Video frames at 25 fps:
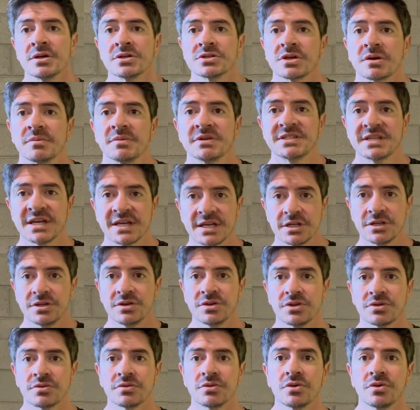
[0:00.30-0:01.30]
So I'm going to be taking you
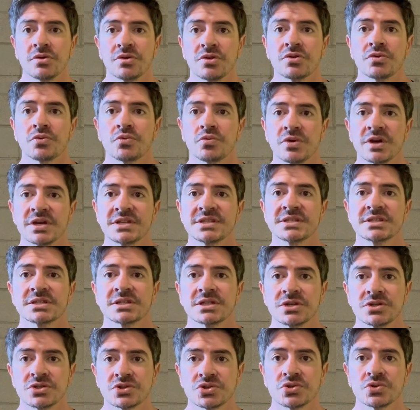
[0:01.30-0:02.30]
through the
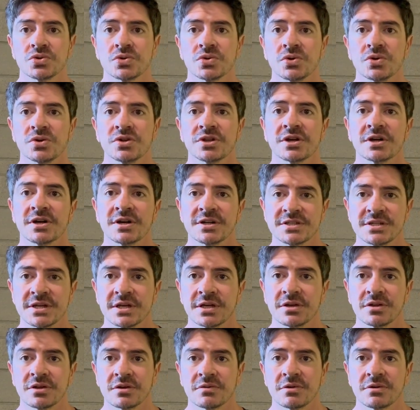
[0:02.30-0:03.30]
wrist-controlled
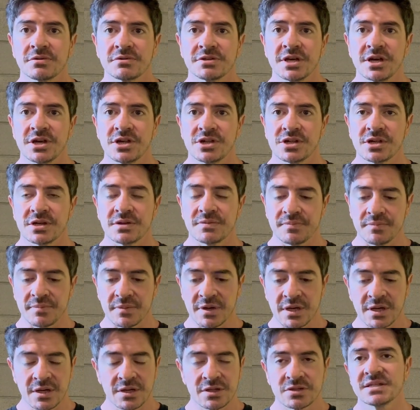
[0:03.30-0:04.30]
articular rotation.
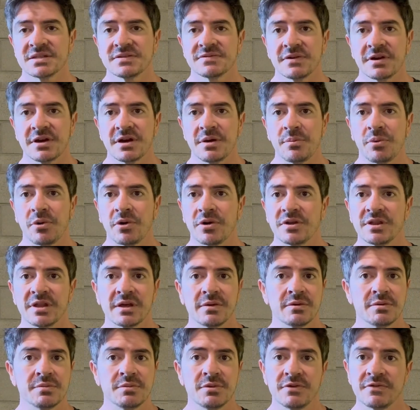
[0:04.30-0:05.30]
It's very important that
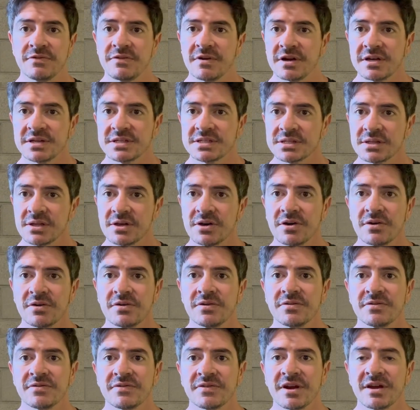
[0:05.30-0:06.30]
we move very slow,
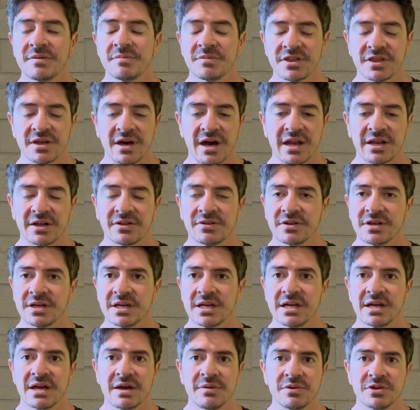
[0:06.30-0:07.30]
very
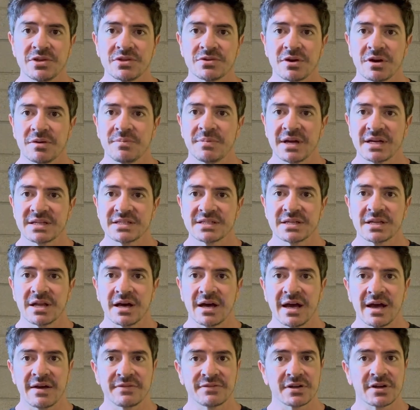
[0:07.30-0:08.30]
methodically, and we do our best to not
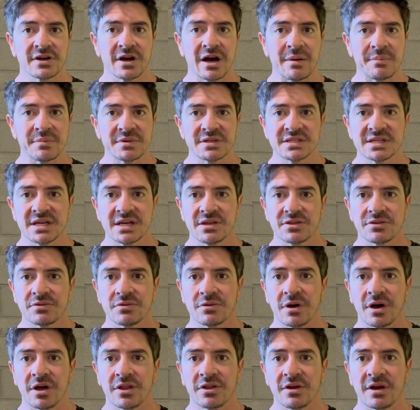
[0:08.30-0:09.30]
have to compensate through
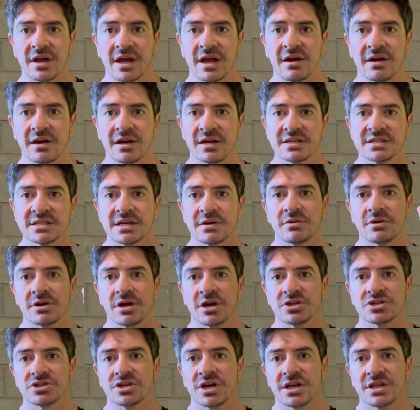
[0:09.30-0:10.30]
other areas that we're not
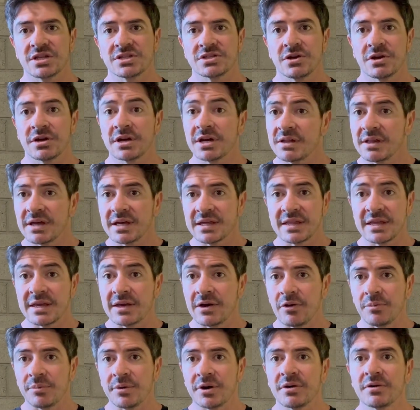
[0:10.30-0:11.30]
trying to target, like the
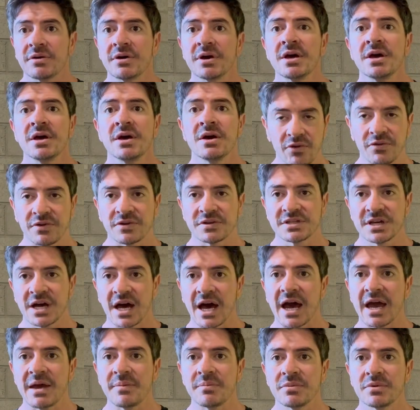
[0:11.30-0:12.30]
elbow. Over
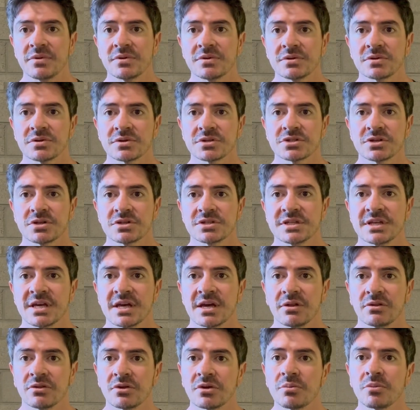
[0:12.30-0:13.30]
time, you'll start to get
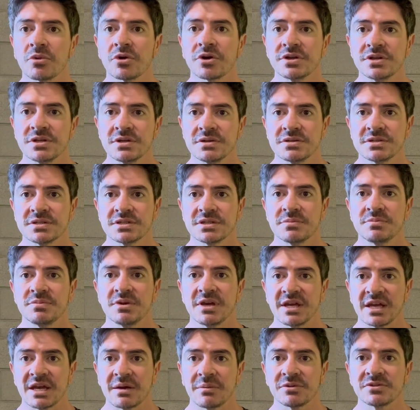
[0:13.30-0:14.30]
a little more used to
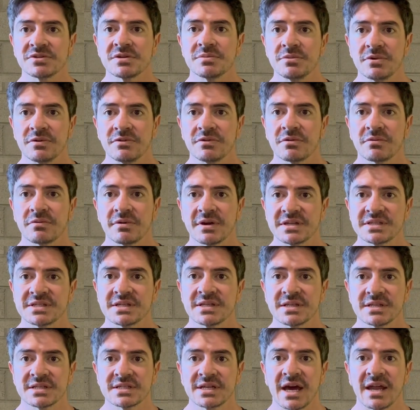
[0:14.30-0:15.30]
being able to move the wrist in
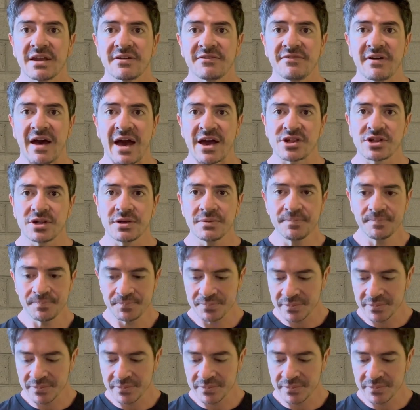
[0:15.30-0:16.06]
this kind of fashion.